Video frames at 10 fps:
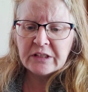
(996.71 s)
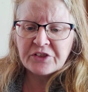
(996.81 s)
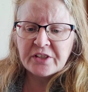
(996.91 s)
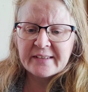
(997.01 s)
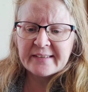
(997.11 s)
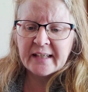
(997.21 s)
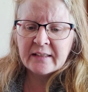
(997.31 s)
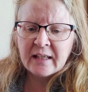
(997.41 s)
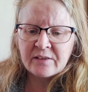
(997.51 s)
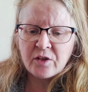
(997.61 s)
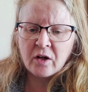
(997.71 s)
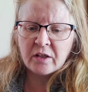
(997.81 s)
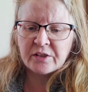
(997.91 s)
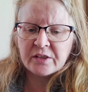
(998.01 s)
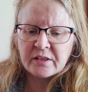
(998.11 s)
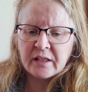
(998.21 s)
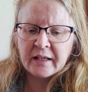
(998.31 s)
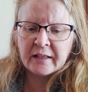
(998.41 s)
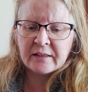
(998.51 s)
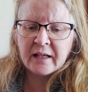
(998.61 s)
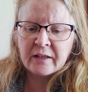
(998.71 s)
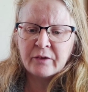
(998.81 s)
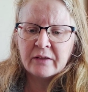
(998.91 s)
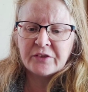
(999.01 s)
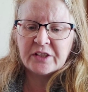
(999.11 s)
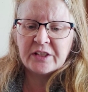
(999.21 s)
She's a stained glass artist and handcrafted